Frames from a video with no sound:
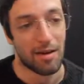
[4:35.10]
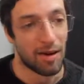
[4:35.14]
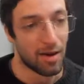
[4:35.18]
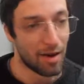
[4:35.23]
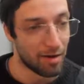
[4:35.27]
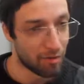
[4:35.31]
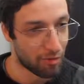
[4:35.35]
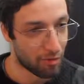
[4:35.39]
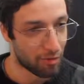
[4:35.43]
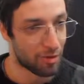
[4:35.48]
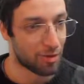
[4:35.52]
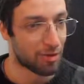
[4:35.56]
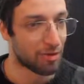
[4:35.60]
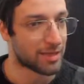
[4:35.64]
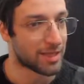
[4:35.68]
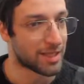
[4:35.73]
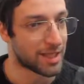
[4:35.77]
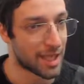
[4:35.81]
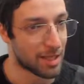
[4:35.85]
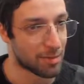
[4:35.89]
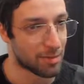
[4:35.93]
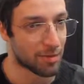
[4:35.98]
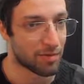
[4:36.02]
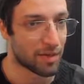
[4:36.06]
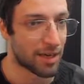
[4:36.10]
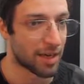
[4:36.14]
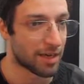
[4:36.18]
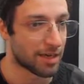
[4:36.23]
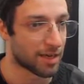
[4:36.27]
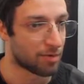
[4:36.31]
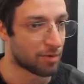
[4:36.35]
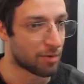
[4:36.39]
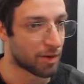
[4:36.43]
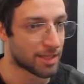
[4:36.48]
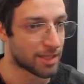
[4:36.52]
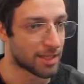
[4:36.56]
further steps of the
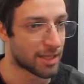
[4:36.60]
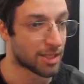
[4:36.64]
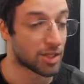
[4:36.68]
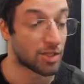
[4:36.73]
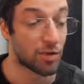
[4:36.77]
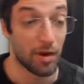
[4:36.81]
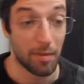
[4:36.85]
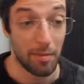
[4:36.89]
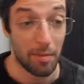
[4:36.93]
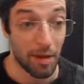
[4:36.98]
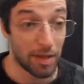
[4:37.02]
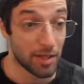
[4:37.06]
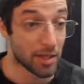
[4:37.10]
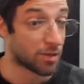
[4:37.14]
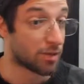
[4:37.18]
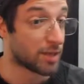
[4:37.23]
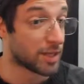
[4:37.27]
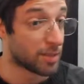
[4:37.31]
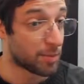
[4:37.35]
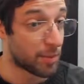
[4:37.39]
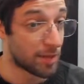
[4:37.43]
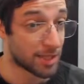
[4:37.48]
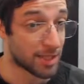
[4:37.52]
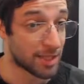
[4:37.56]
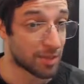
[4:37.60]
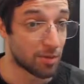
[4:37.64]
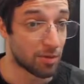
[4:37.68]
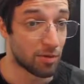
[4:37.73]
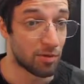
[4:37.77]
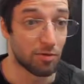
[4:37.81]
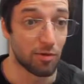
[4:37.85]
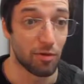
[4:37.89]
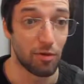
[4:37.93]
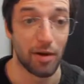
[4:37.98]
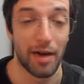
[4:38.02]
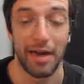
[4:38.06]
audit process. So I'm also responsible
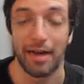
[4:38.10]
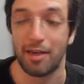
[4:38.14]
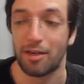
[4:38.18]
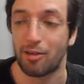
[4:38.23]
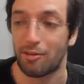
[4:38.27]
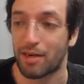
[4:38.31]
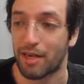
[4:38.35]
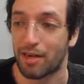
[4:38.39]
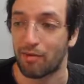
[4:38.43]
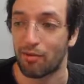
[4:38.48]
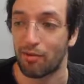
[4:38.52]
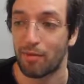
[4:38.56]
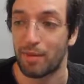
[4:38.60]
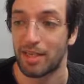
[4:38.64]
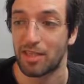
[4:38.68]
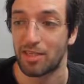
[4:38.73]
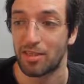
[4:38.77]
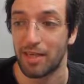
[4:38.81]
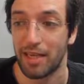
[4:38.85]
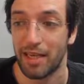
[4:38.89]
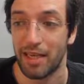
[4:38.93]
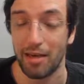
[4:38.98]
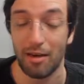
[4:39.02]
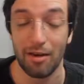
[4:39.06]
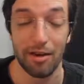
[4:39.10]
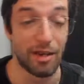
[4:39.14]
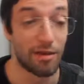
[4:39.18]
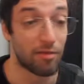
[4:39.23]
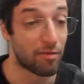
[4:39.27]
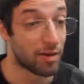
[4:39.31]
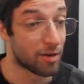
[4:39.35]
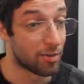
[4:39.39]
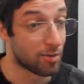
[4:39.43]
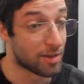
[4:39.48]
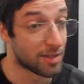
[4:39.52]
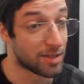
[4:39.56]
for entering information here. If
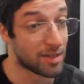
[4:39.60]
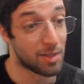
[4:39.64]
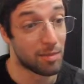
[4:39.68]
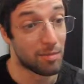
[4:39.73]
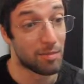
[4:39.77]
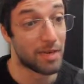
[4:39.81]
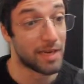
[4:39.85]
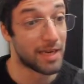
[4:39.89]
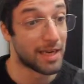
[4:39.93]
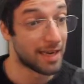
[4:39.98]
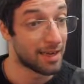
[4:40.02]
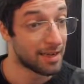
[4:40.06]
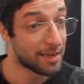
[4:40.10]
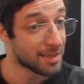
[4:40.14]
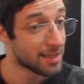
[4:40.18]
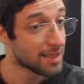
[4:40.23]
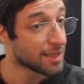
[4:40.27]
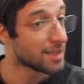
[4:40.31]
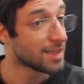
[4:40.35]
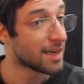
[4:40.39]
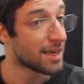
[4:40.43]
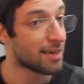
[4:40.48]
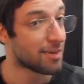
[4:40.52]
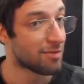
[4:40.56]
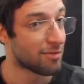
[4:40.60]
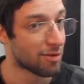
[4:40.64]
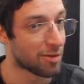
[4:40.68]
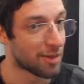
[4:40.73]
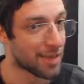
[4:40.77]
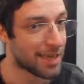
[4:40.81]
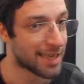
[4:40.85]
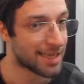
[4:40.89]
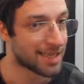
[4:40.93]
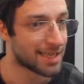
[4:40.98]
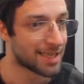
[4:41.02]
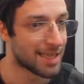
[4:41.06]
it was somebody else assigned for the
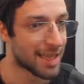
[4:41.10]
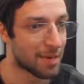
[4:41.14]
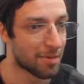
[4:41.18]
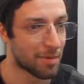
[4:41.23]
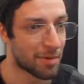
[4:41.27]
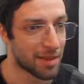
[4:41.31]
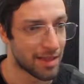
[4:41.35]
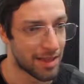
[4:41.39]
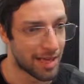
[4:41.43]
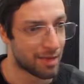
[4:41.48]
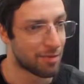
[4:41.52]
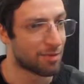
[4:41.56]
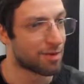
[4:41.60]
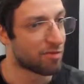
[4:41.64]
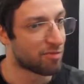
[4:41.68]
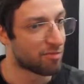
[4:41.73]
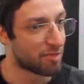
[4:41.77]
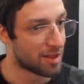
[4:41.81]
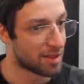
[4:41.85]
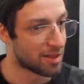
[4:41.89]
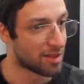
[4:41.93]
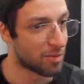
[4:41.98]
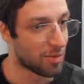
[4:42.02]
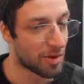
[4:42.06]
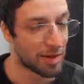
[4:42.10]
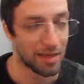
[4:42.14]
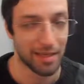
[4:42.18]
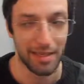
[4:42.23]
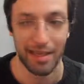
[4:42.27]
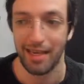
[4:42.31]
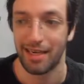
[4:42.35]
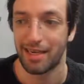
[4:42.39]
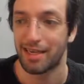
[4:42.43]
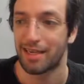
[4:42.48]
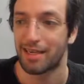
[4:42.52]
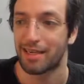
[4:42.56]
next step, they would have been the one
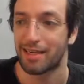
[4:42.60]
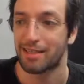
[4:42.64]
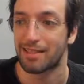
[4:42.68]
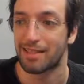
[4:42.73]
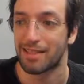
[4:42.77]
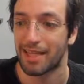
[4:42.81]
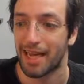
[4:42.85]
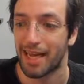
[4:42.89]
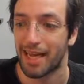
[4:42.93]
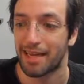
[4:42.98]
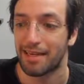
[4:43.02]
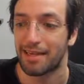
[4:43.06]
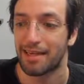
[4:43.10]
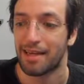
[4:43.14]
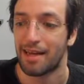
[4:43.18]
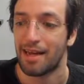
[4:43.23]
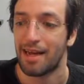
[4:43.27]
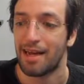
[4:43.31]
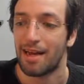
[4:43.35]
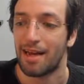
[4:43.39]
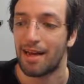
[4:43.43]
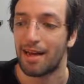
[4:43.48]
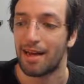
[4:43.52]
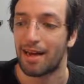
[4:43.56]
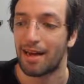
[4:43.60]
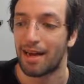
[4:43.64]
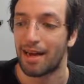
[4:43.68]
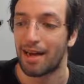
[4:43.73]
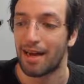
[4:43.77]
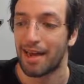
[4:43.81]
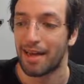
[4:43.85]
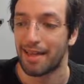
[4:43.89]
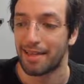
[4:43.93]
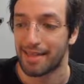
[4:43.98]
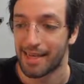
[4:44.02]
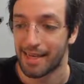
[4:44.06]
getting it instead.
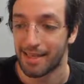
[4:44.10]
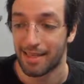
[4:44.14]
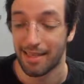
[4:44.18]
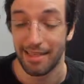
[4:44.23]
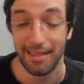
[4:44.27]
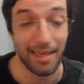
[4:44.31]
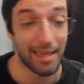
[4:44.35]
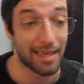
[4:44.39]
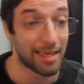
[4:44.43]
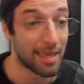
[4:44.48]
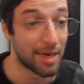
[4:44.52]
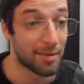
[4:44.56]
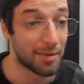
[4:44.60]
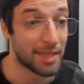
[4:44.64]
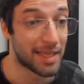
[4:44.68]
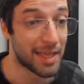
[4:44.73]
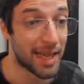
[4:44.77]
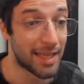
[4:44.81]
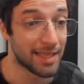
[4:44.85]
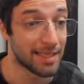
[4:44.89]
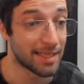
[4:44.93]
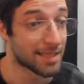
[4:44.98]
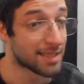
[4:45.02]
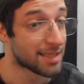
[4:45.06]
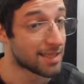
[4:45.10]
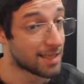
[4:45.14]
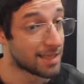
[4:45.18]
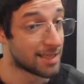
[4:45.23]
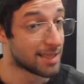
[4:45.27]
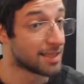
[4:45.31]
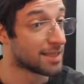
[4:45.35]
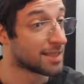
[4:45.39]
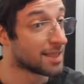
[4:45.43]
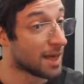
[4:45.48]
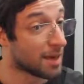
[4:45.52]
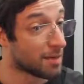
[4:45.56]
And then the secondary task, since
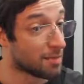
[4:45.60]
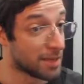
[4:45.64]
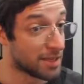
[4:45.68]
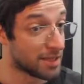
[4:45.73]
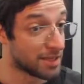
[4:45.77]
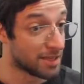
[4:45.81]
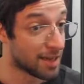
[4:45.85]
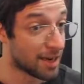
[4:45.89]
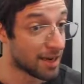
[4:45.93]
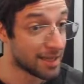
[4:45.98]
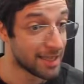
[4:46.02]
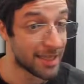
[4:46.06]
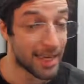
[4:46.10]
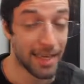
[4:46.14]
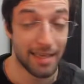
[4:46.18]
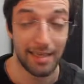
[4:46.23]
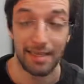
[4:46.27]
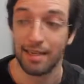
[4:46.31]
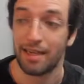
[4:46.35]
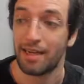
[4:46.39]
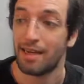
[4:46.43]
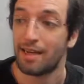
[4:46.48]
it's not been done yet,